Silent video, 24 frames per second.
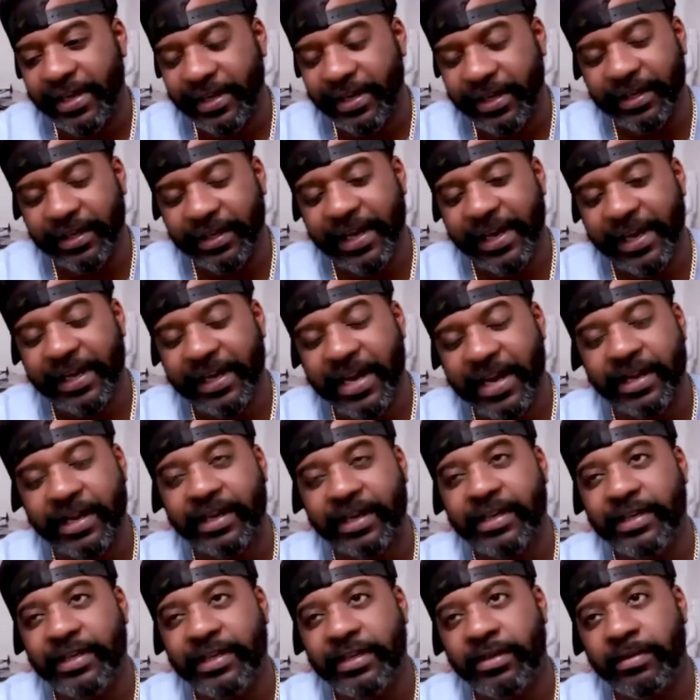And then like
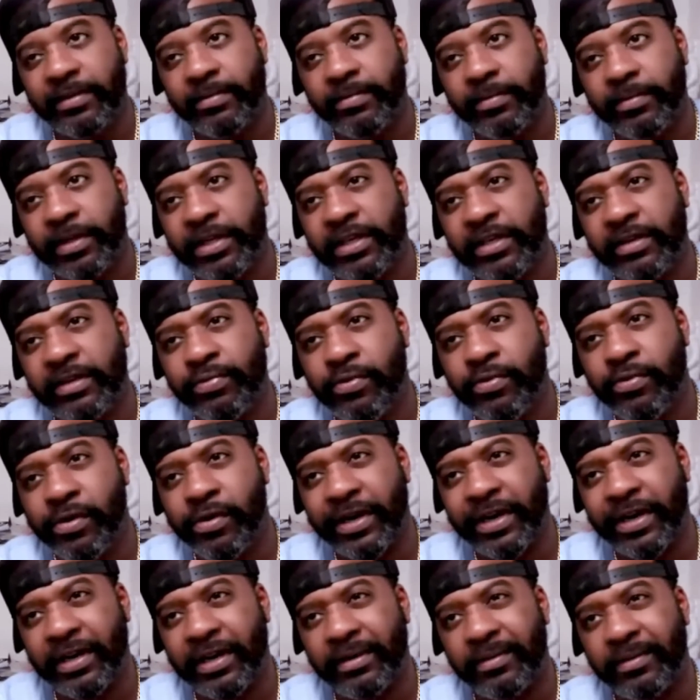kind of Ken
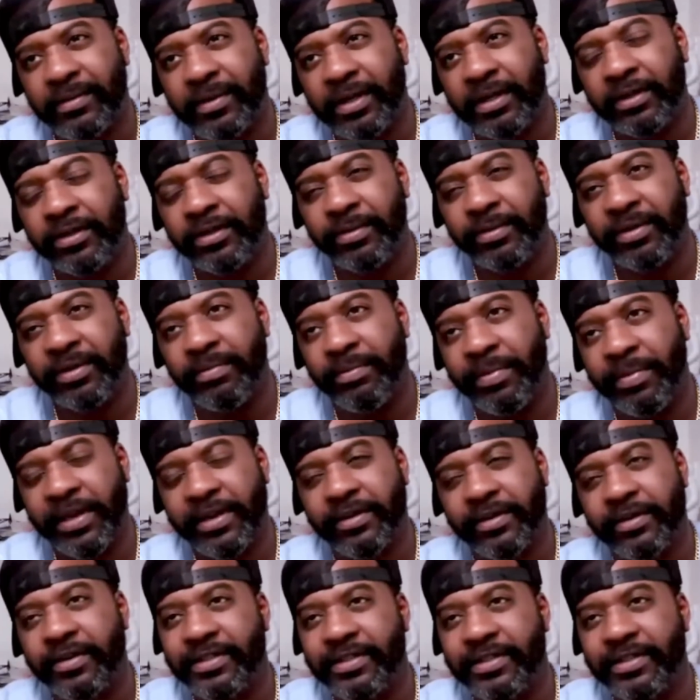pointed out a little bit
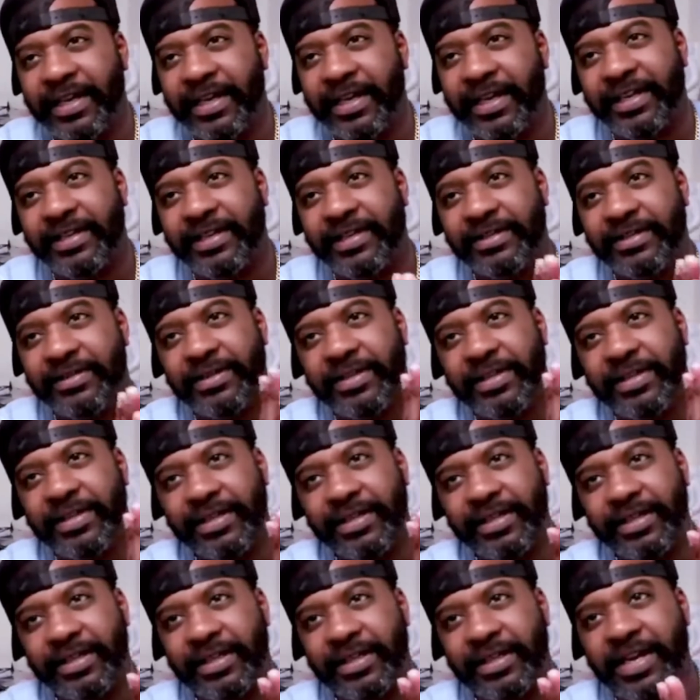better is that
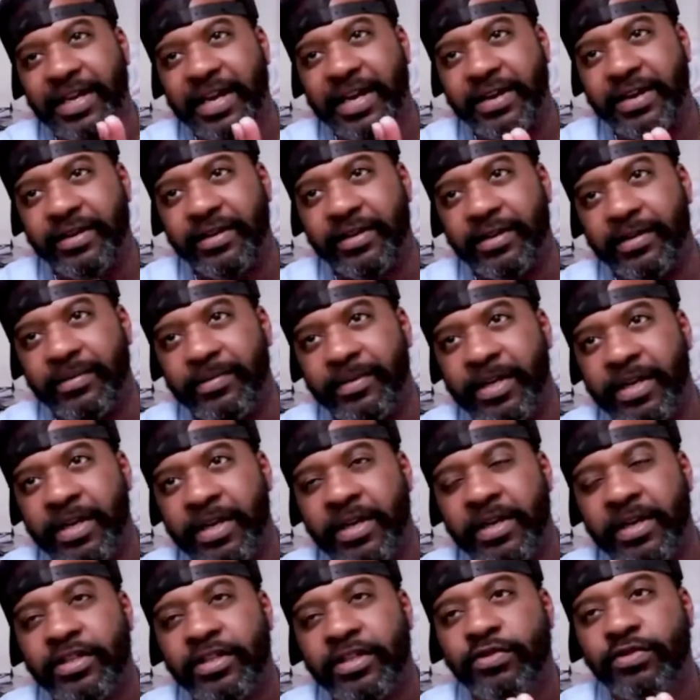it kind of
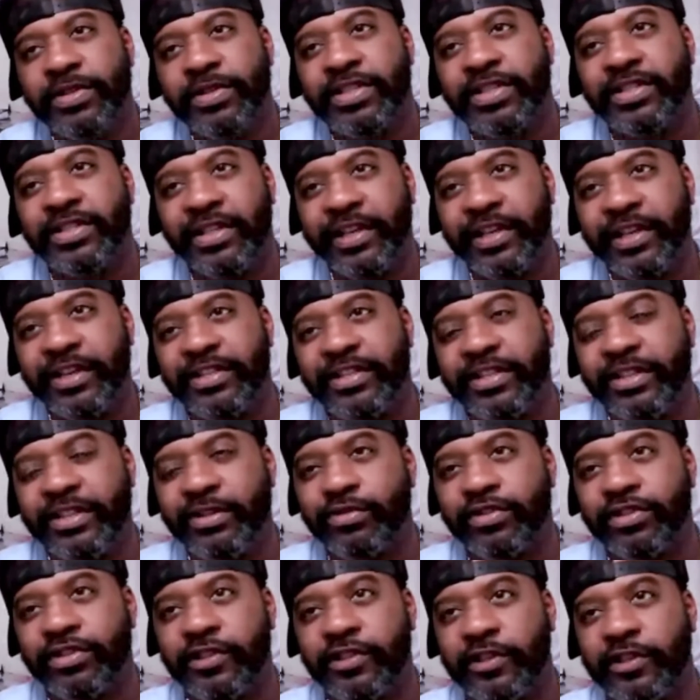switches gears. It
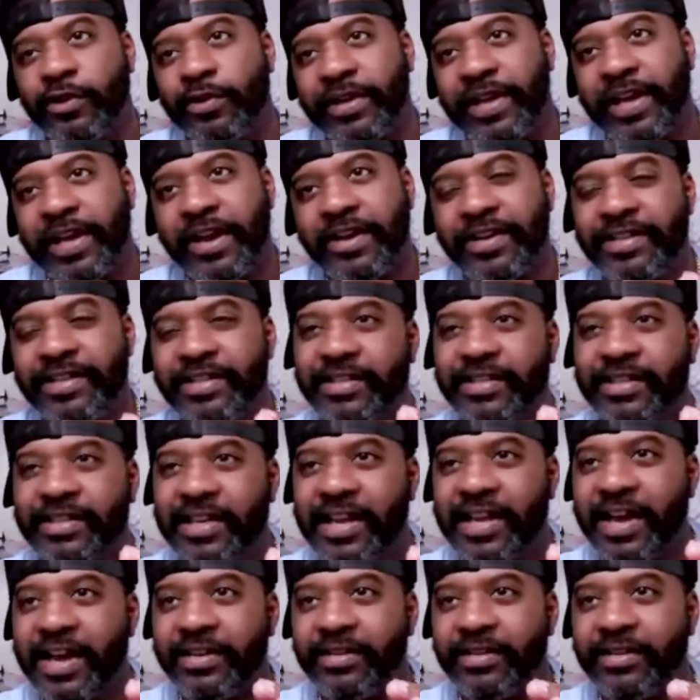don't slow down. It
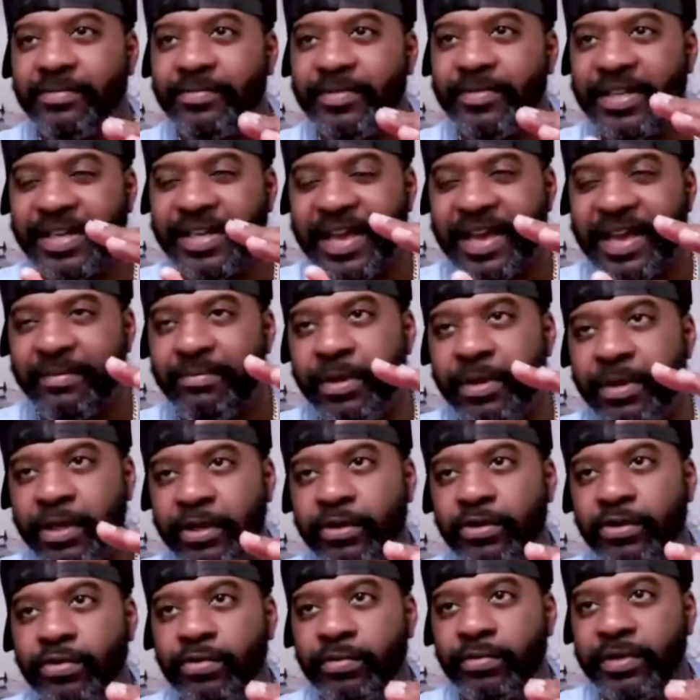just kind of in that
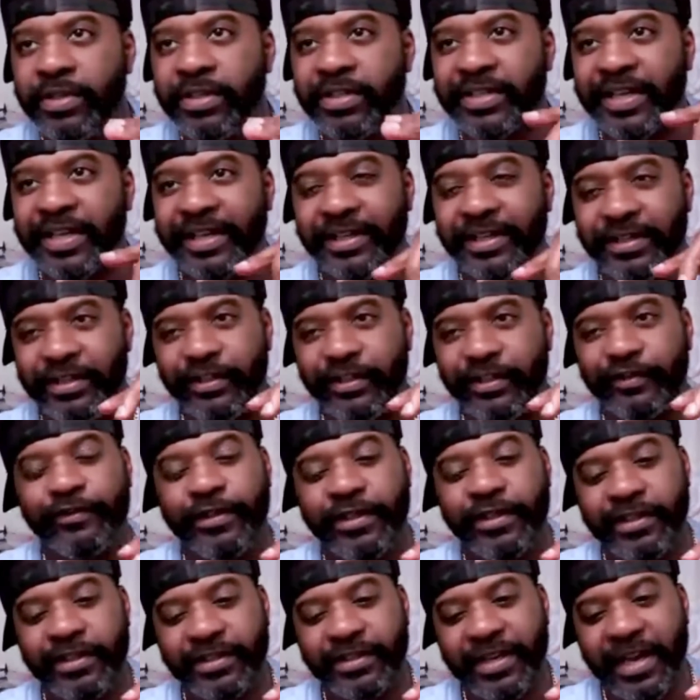middle, it's like a
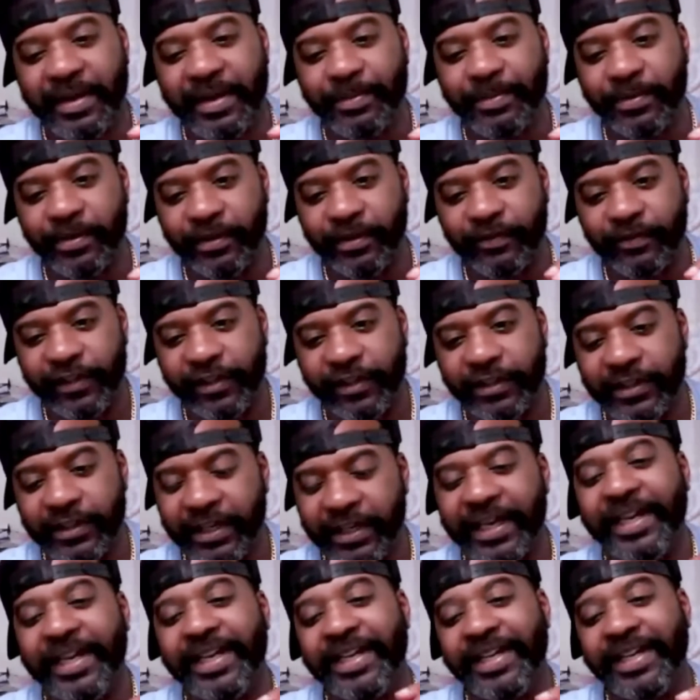different type of
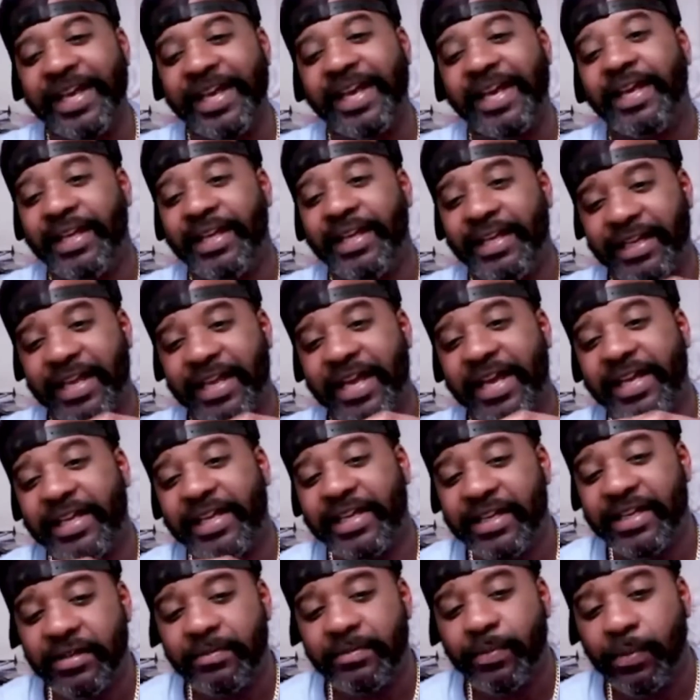feeling. And then that
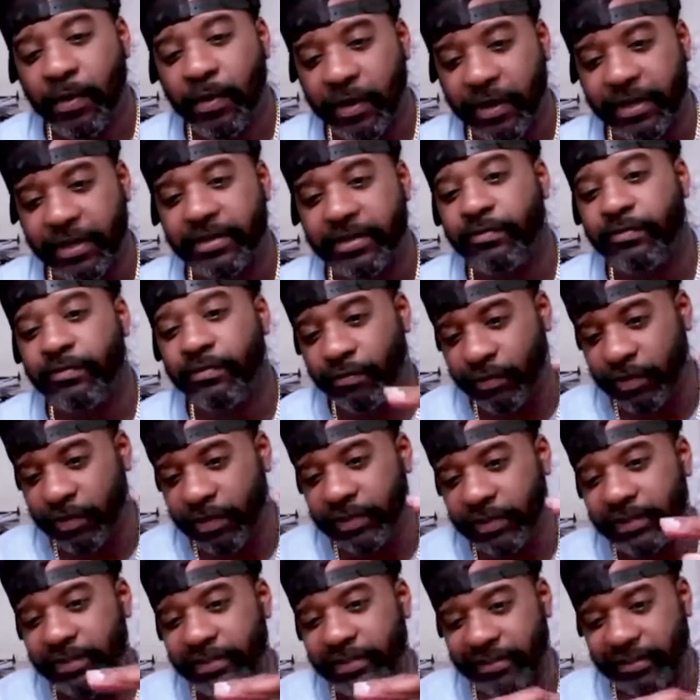end part
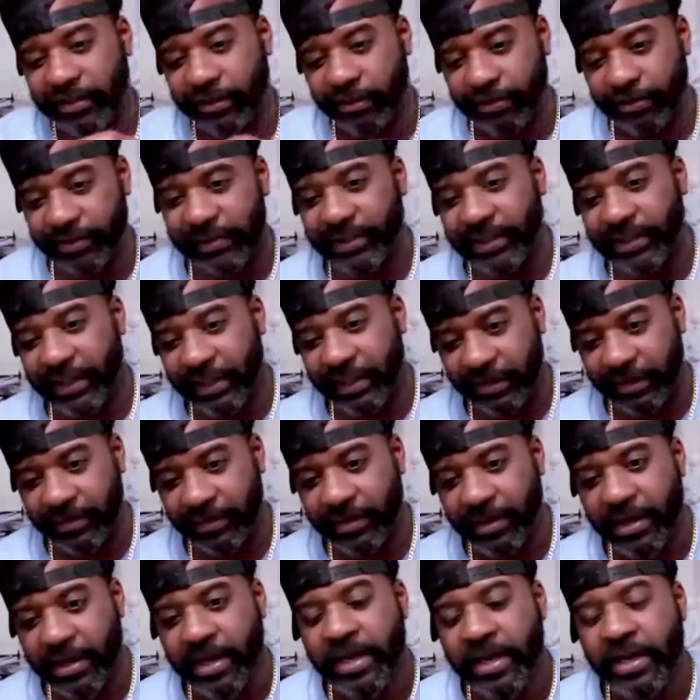really slows it down.